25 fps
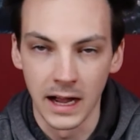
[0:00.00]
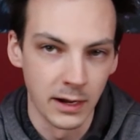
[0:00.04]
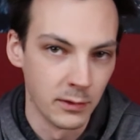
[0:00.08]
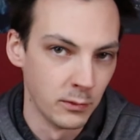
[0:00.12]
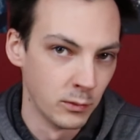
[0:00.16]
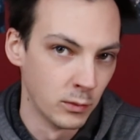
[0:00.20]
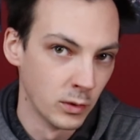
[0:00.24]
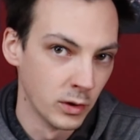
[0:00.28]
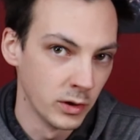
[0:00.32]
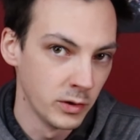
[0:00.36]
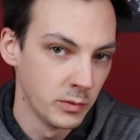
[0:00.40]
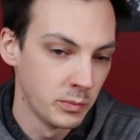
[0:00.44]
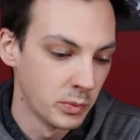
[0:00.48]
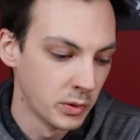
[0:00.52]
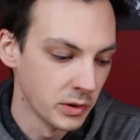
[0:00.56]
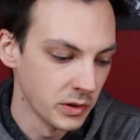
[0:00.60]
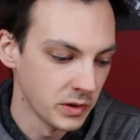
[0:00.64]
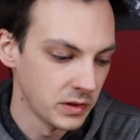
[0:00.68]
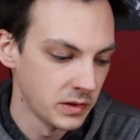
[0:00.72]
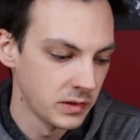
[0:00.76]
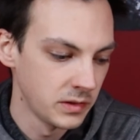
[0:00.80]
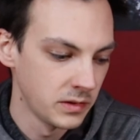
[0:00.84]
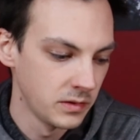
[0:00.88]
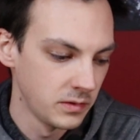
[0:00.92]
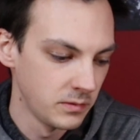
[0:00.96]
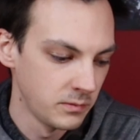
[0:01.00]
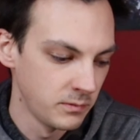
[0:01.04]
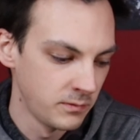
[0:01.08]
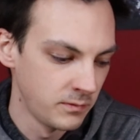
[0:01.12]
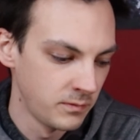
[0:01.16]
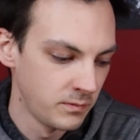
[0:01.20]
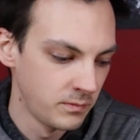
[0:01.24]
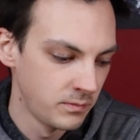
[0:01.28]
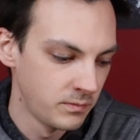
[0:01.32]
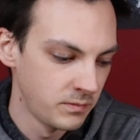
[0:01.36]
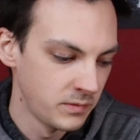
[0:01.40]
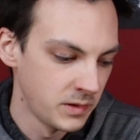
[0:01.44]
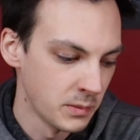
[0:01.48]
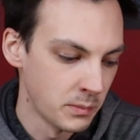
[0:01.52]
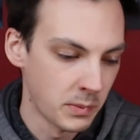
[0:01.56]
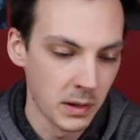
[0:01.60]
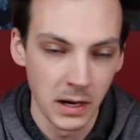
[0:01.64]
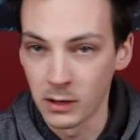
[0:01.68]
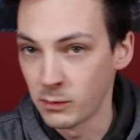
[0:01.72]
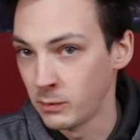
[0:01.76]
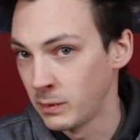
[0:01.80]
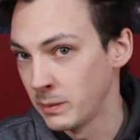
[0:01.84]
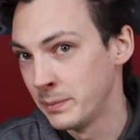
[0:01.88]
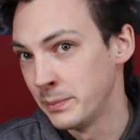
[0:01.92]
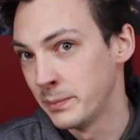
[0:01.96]
I would put the
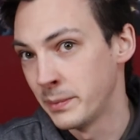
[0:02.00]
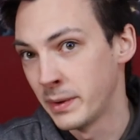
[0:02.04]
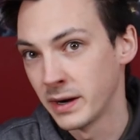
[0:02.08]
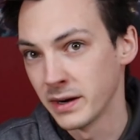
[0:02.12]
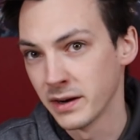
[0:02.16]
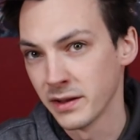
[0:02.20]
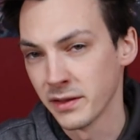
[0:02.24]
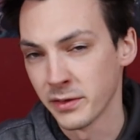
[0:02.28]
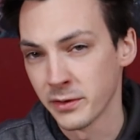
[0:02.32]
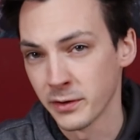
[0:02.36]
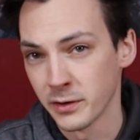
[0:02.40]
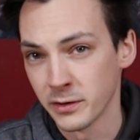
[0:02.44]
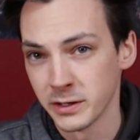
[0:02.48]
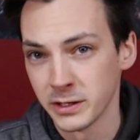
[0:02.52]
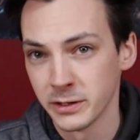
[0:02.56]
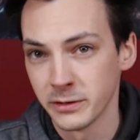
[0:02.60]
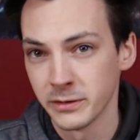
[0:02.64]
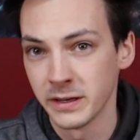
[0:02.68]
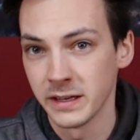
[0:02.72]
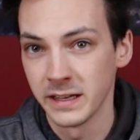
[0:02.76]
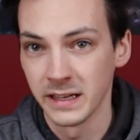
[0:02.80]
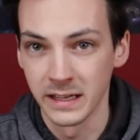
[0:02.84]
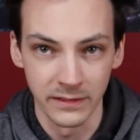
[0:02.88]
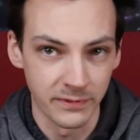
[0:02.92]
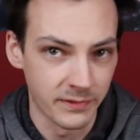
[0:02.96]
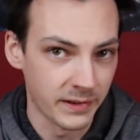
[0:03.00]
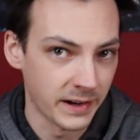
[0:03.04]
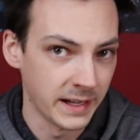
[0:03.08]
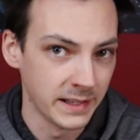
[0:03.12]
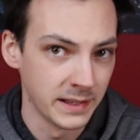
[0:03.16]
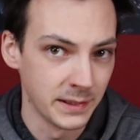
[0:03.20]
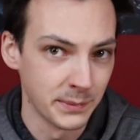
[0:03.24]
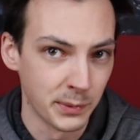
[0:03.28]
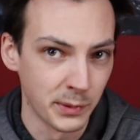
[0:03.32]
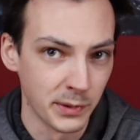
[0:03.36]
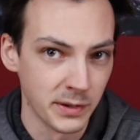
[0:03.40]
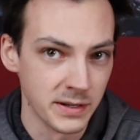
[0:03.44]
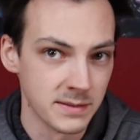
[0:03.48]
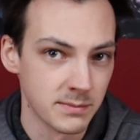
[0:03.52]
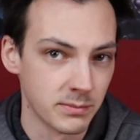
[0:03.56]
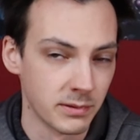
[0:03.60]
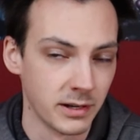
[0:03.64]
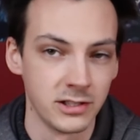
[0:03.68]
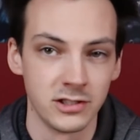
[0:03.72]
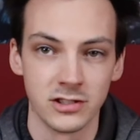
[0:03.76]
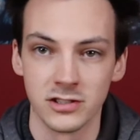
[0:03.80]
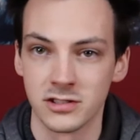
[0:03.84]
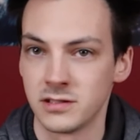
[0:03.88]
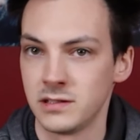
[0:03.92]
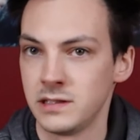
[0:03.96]
Bioweapon Bond on the 3rd unit if I had the points, but
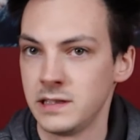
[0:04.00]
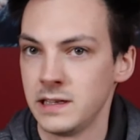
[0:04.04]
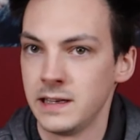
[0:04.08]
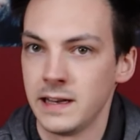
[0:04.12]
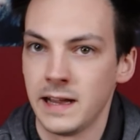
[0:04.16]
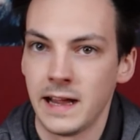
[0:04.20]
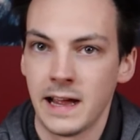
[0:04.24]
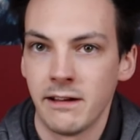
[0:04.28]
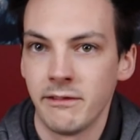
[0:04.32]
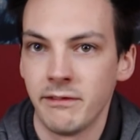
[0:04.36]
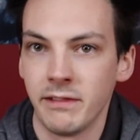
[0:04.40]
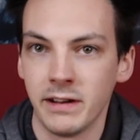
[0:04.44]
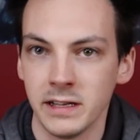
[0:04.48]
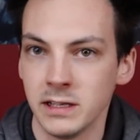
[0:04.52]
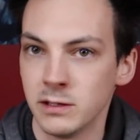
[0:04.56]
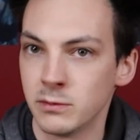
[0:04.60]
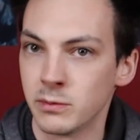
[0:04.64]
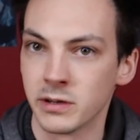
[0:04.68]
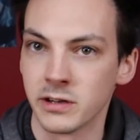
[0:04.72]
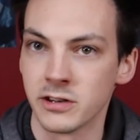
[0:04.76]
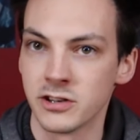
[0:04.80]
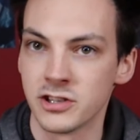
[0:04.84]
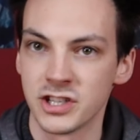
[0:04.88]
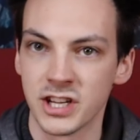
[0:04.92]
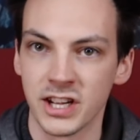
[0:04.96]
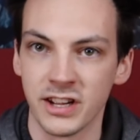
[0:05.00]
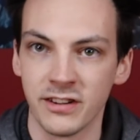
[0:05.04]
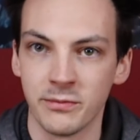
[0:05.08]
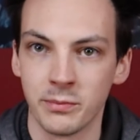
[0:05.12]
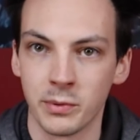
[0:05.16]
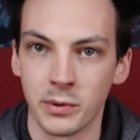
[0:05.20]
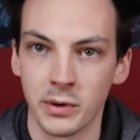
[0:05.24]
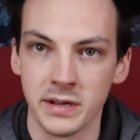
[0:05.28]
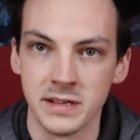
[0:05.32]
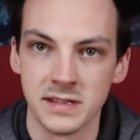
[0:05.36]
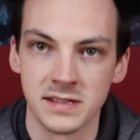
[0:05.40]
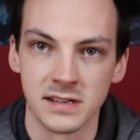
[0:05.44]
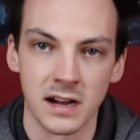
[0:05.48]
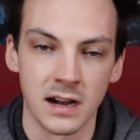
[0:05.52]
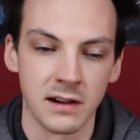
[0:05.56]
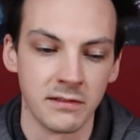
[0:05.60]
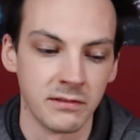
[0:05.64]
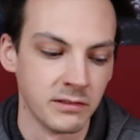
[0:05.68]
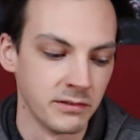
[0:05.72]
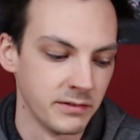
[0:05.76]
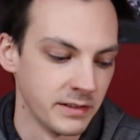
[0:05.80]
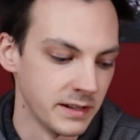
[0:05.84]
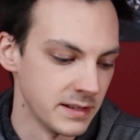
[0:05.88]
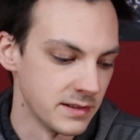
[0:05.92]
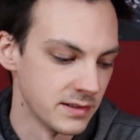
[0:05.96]
I just didn't have anywhere to shave points
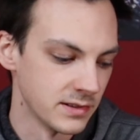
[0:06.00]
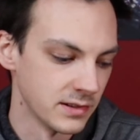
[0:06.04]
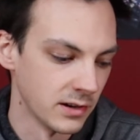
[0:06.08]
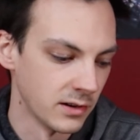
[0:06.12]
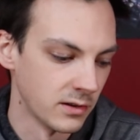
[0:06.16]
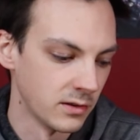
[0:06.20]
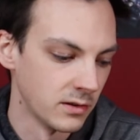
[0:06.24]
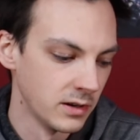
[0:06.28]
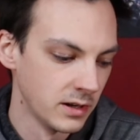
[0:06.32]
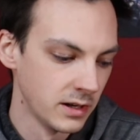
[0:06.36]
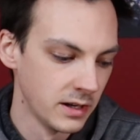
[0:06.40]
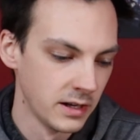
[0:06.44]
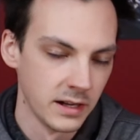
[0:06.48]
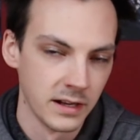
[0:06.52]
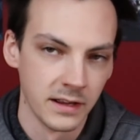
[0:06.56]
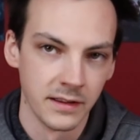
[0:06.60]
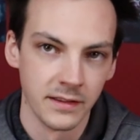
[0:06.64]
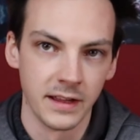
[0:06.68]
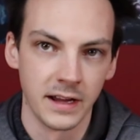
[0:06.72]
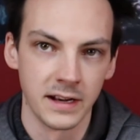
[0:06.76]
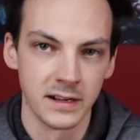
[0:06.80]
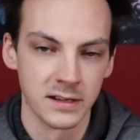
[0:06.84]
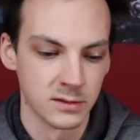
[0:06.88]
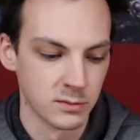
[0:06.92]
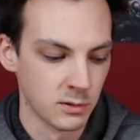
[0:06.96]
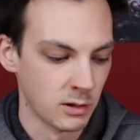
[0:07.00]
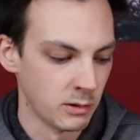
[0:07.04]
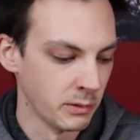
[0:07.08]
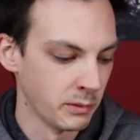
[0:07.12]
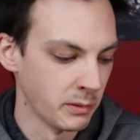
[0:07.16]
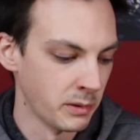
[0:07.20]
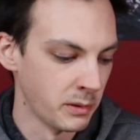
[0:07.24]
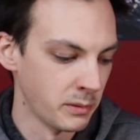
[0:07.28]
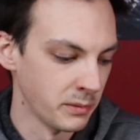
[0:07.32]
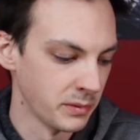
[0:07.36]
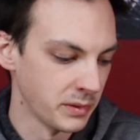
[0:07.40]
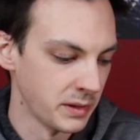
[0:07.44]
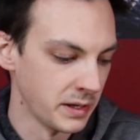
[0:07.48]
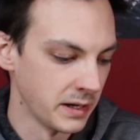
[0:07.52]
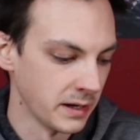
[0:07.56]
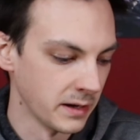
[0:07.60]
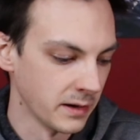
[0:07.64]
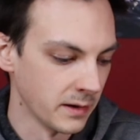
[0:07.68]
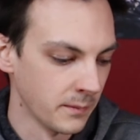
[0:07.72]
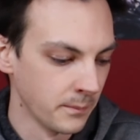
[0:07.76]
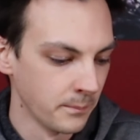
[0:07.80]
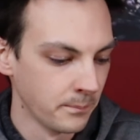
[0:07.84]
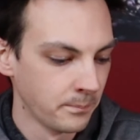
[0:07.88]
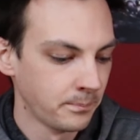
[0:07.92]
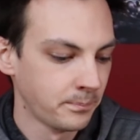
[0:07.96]
off of it, so that is what we went with
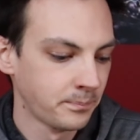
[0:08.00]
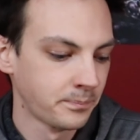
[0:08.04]
there.